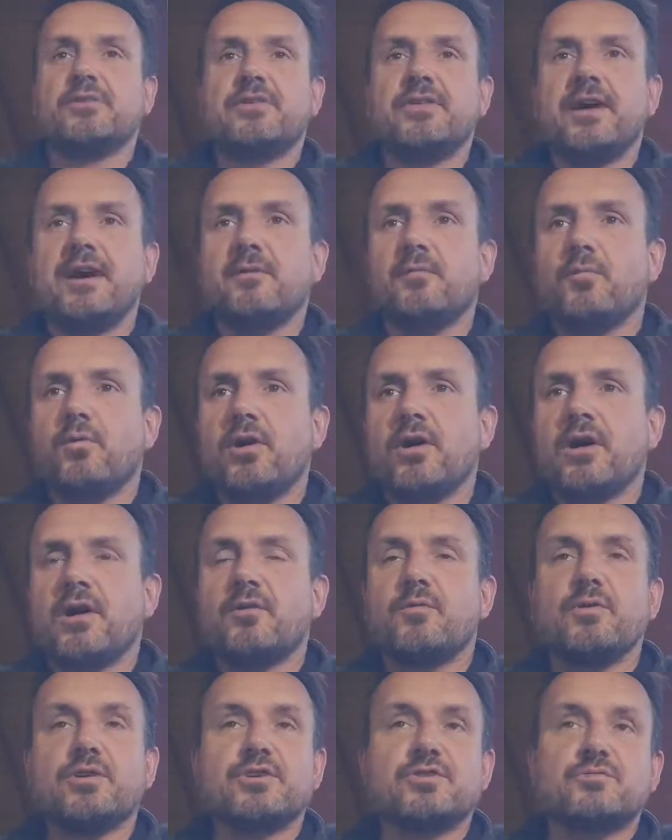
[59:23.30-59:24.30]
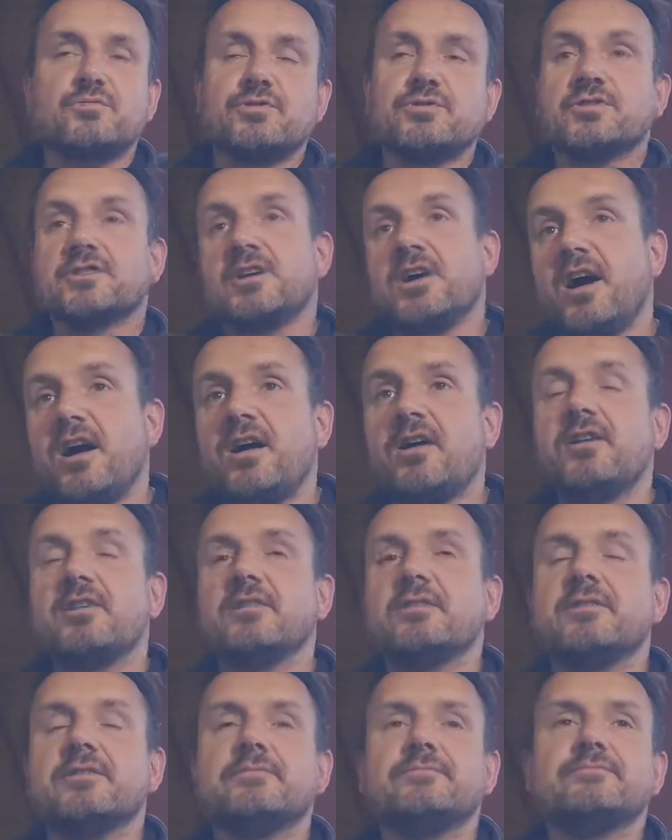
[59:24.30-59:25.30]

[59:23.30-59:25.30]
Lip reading: that work, which was called